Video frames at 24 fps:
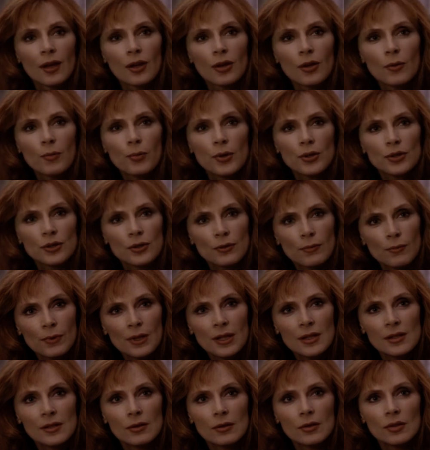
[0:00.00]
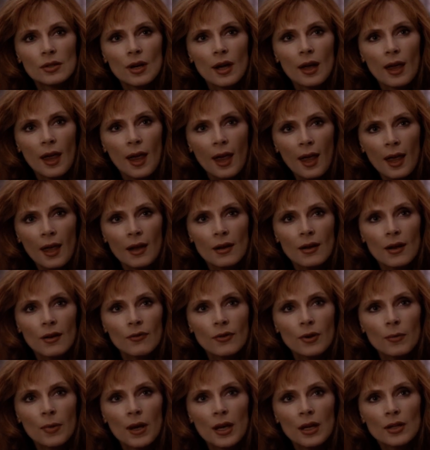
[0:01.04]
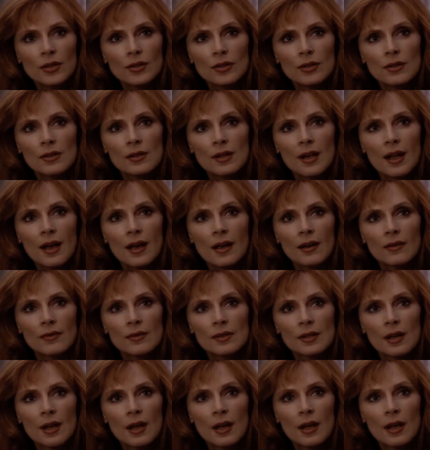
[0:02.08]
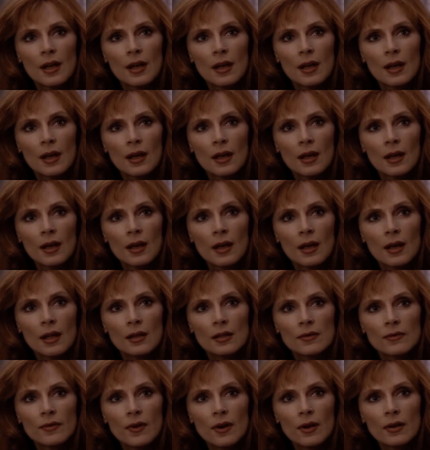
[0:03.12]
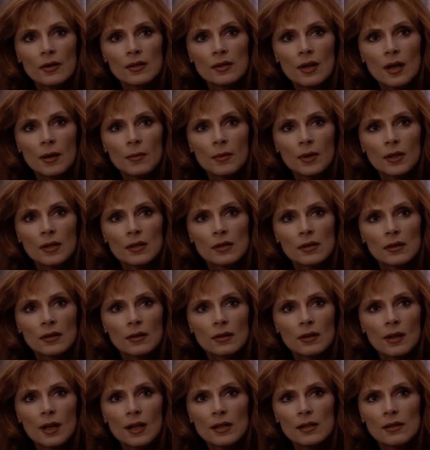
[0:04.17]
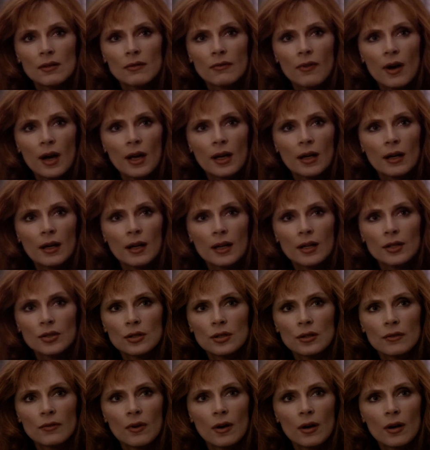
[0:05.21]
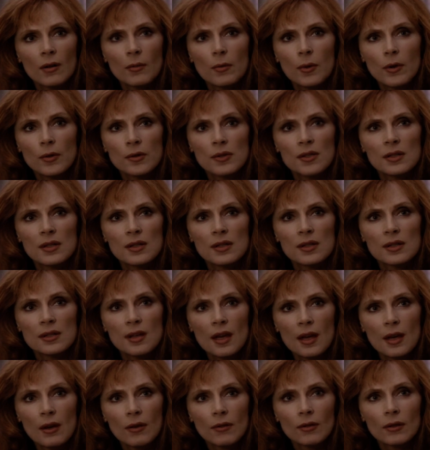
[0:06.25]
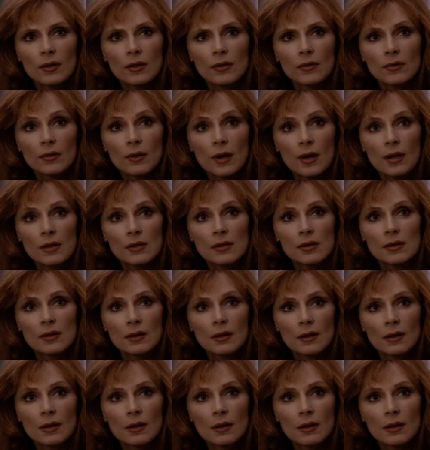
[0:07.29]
You put your research ahead of your patients' lives. And as far as I'm concerned, that's a violation of our most sacred trust.